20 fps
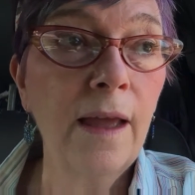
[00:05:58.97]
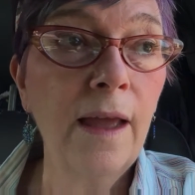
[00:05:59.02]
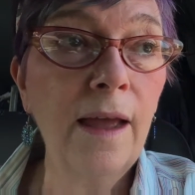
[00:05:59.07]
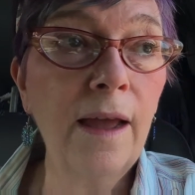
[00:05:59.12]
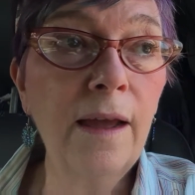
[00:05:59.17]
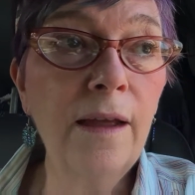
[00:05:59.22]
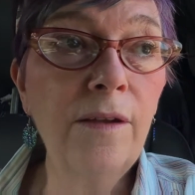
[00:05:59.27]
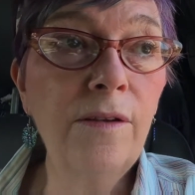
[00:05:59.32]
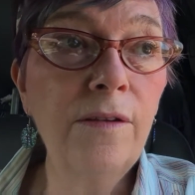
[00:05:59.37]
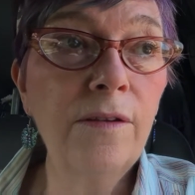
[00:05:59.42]

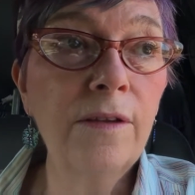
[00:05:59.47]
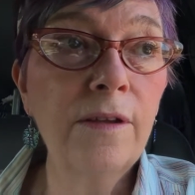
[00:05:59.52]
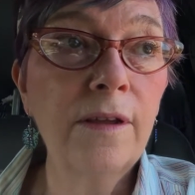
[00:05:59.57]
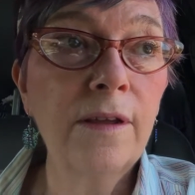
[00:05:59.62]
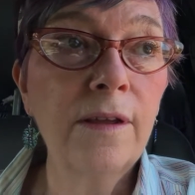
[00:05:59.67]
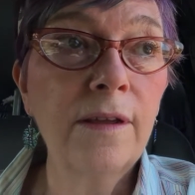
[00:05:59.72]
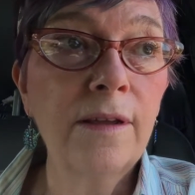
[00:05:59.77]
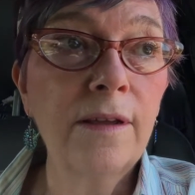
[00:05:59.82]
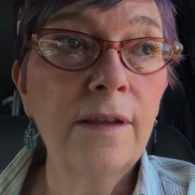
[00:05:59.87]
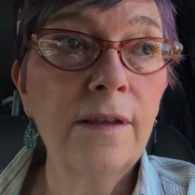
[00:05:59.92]
And
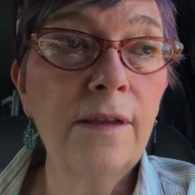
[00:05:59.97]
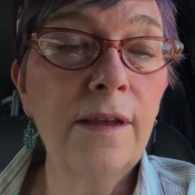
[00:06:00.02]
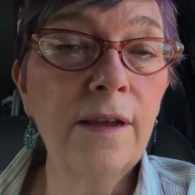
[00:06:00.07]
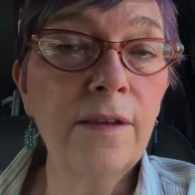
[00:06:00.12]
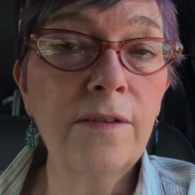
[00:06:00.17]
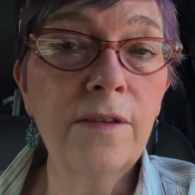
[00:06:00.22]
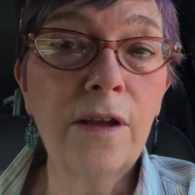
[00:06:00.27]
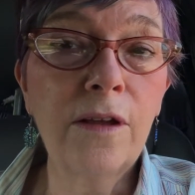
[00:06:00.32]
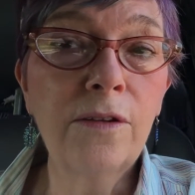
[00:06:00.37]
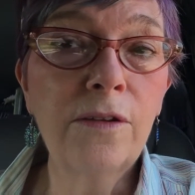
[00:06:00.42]

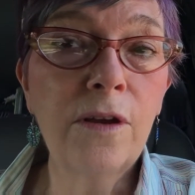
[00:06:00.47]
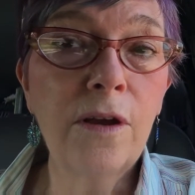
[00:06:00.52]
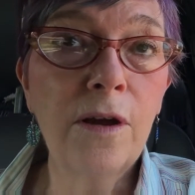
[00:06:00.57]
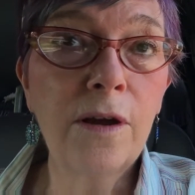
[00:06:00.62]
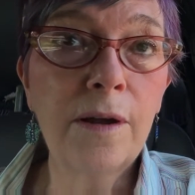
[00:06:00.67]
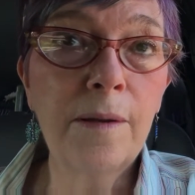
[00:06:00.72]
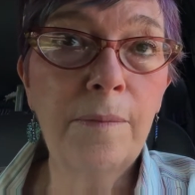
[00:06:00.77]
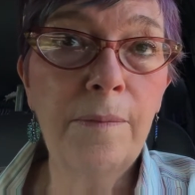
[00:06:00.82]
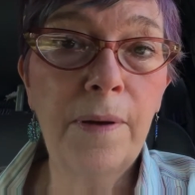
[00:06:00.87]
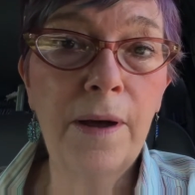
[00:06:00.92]
yes, I'll
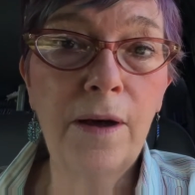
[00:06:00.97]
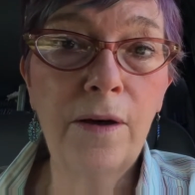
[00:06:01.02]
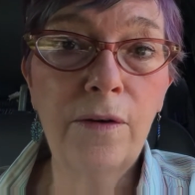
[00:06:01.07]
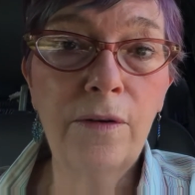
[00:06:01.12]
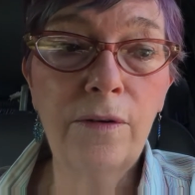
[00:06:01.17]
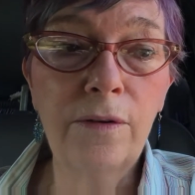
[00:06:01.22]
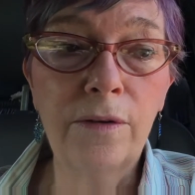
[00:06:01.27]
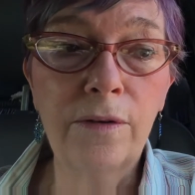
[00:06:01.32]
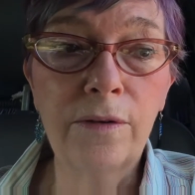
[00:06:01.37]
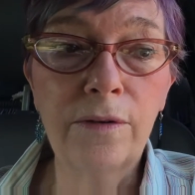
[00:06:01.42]
talk
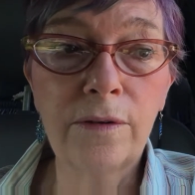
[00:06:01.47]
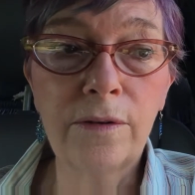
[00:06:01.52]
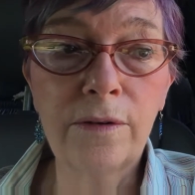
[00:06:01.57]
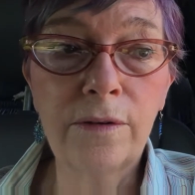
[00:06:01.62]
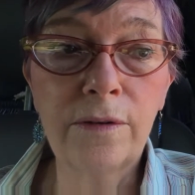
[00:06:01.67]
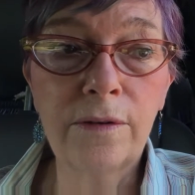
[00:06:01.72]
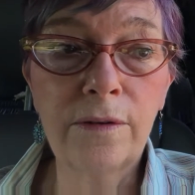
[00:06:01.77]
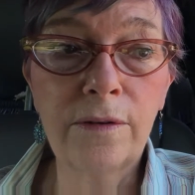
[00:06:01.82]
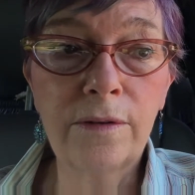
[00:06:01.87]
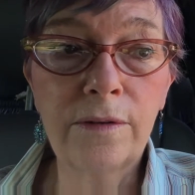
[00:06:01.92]
about
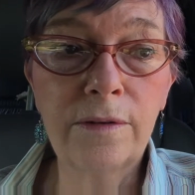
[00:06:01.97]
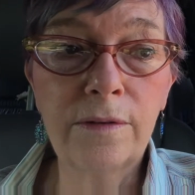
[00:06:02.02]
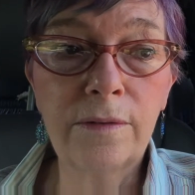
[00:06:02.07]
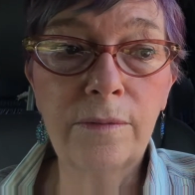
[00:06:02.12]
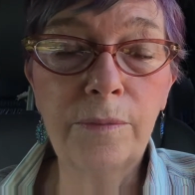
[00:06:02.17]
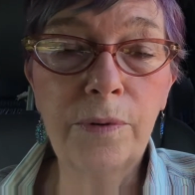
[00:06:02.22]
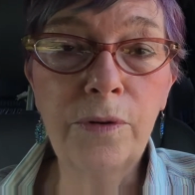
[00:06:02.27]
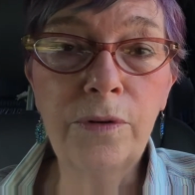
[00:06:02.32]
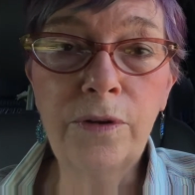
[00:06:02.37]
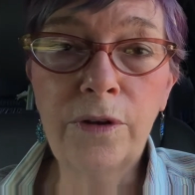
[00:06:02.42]

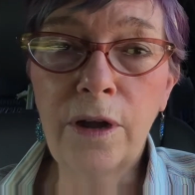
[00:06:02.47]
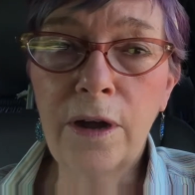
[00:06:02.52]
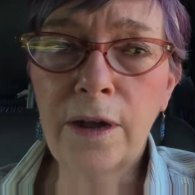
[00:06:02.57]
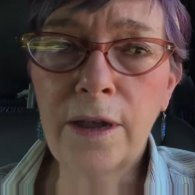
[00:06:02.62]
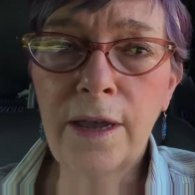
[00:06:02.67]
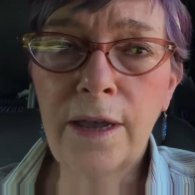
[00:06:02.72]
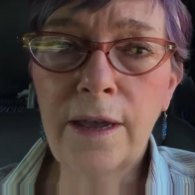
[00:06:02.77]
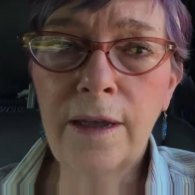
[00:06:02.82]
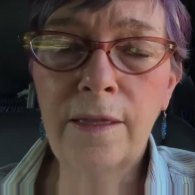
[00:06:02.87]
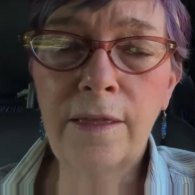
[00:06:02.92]

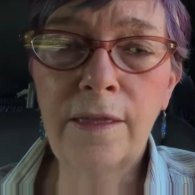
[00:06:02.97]
boondocking